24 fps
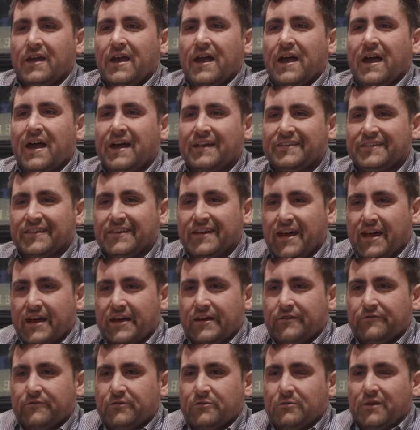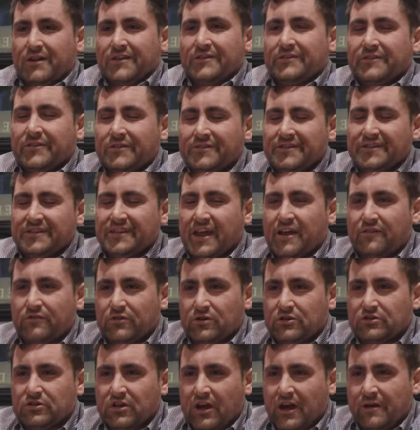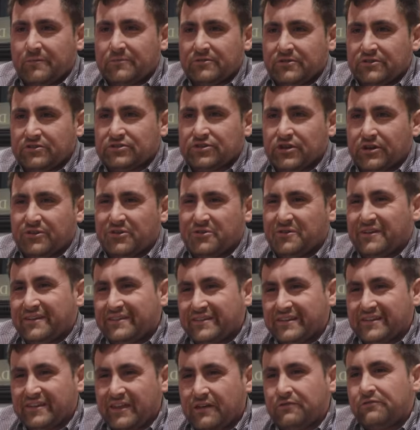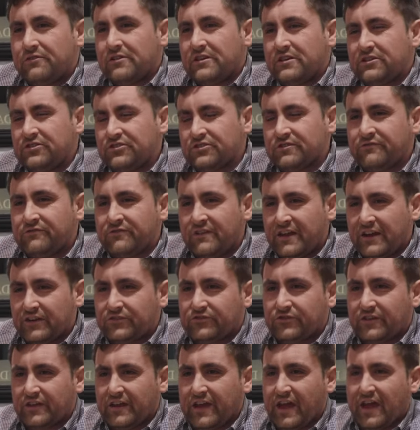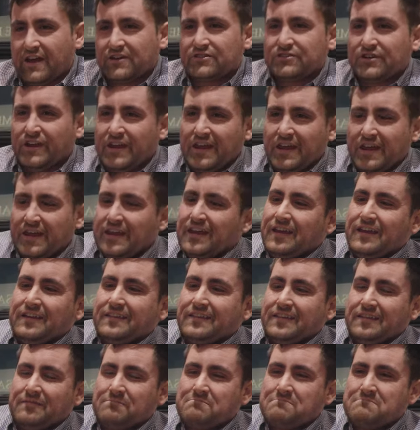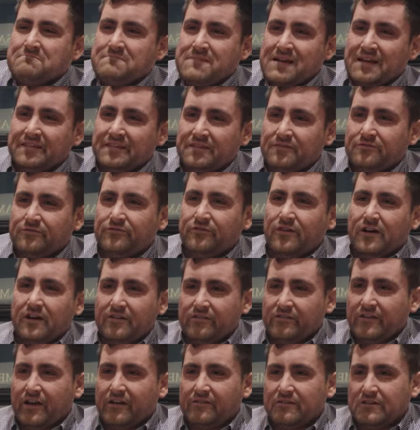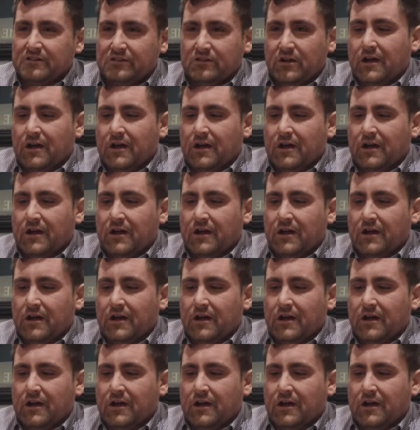How's it going, everyone? So today I've got a diamond to show you. It's the definition of flash for cash. It is this massive 5-carat